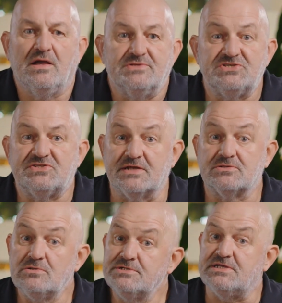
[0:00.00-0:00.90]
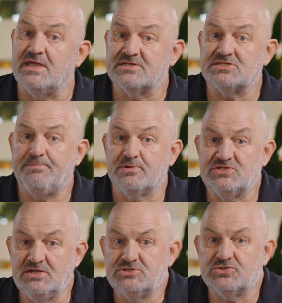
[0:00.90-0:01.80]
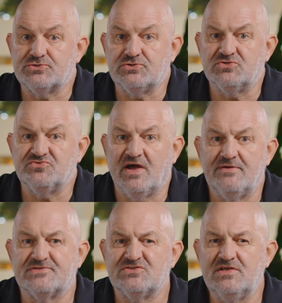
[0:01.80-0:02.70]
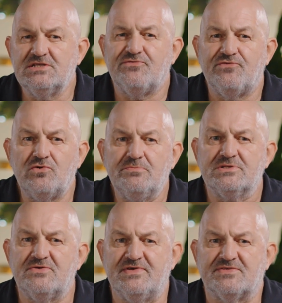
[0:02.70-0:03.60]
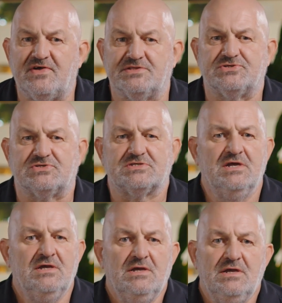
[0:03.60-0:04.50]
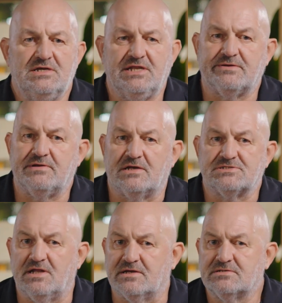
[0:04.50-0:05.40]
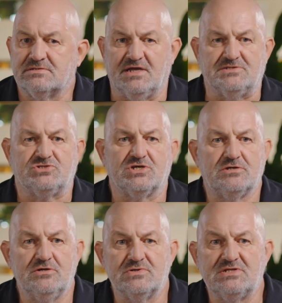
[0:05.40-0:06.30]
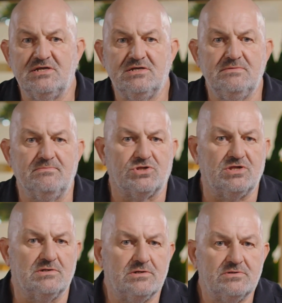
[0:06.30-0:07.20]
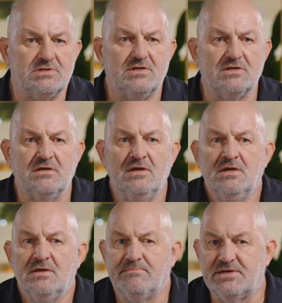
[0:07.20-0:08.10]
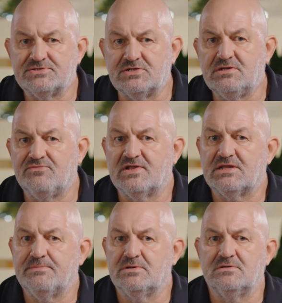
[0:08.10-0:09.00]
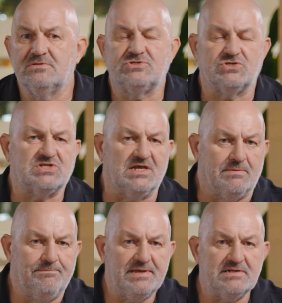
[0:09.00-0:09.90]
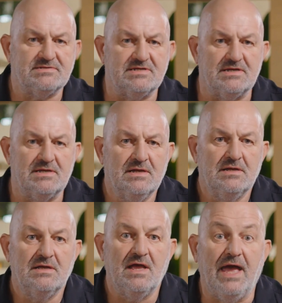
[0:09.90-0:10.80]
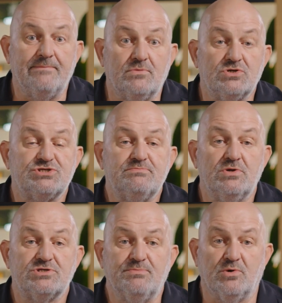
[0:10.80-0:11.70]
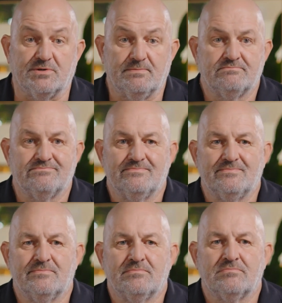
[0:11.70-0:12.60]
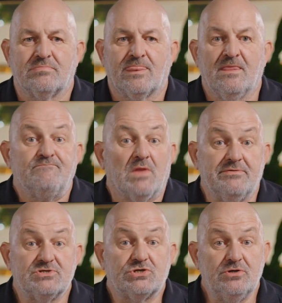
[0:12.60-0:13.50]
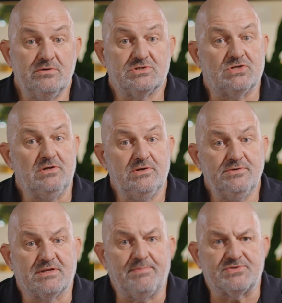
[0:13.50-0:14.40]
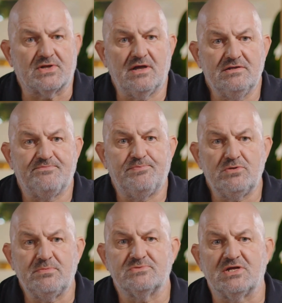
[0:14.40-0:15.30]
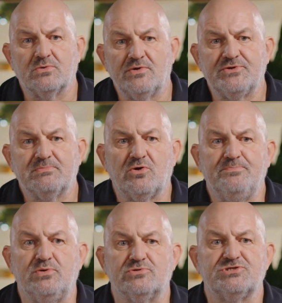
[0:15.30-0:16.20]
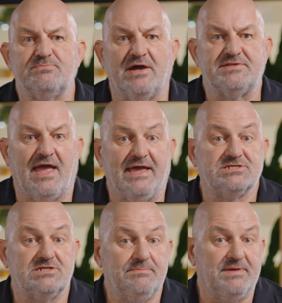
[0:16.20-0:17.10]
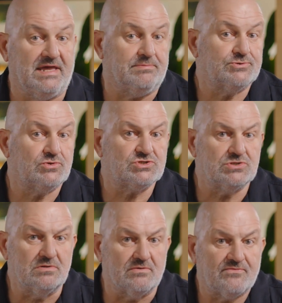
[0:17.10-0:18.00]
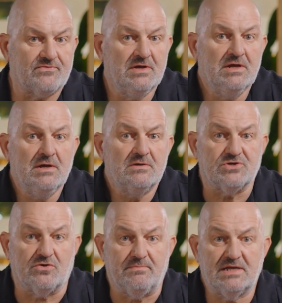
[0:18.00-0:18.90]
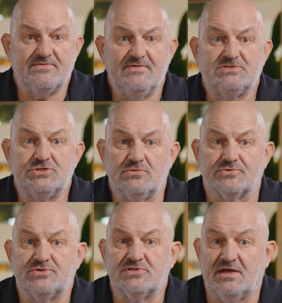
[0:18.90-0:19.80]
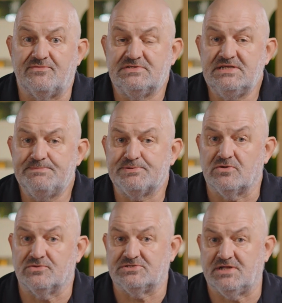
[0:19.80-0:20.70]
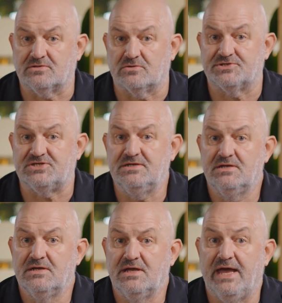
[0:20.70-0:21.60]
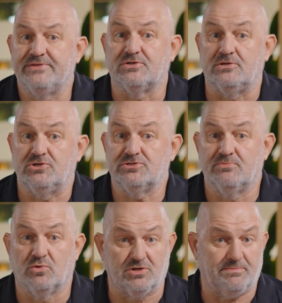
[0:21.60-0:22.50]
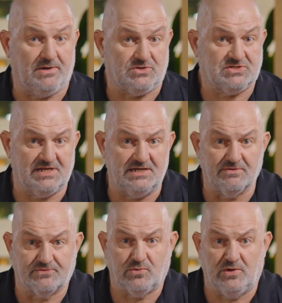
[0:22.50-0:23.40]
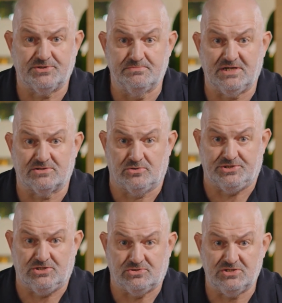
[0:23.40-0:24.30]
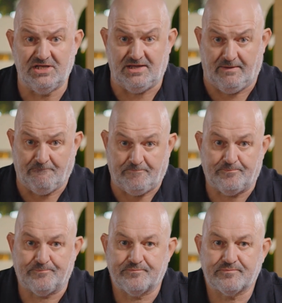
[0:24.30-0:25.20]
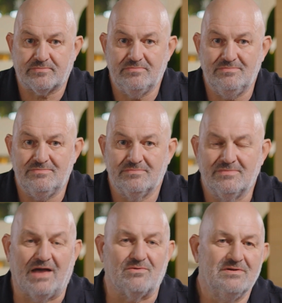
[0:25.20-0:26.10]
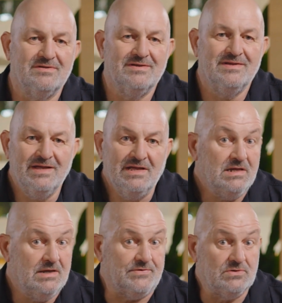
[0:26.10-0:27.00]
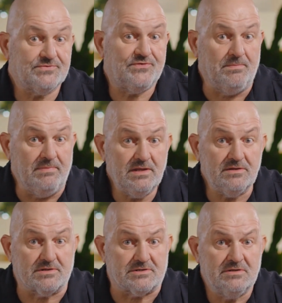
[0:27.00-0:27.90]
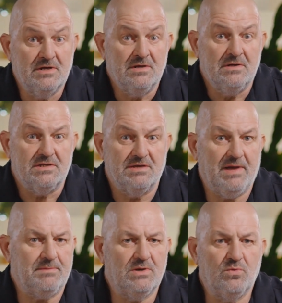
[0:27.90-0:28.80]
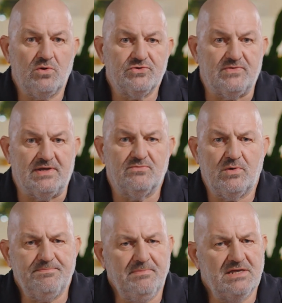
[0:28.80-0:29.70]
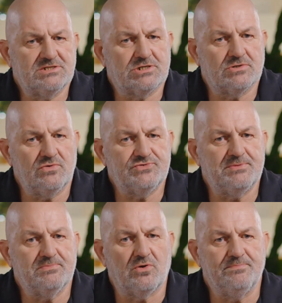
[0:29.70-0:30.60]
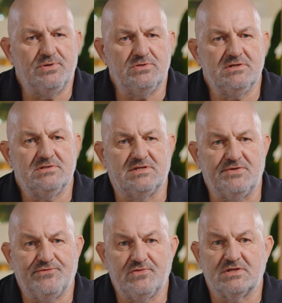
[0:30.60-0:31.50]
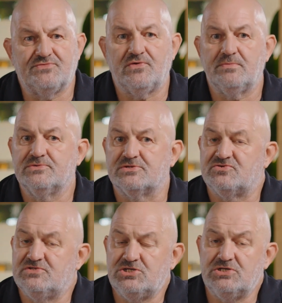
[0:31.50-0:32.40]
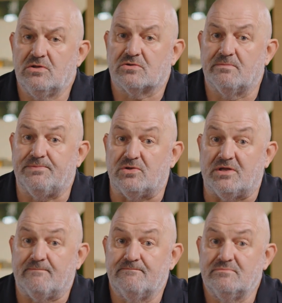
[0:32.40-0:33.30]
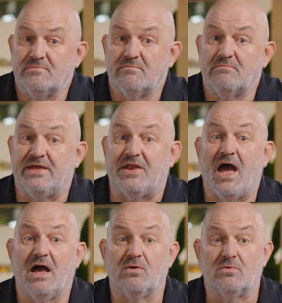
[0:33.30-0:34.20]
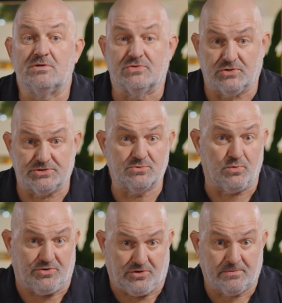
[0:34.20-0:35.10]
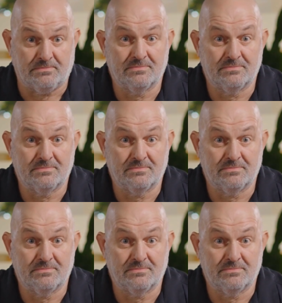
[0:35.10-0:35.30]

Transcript: This technology has the potential to drive transformative advances in areas like data security, machine learning, medicine development, sustainability, and much, much more. I was curious to learn about the kind of problems that quantum computers might actually be able to solve. So I met with John to dive deeper on this technology and to learn more about the state of quantum technology today. Now, if you're not familiar, you might be wondering what makes quantum computing different from the traditional computing, and how does it work?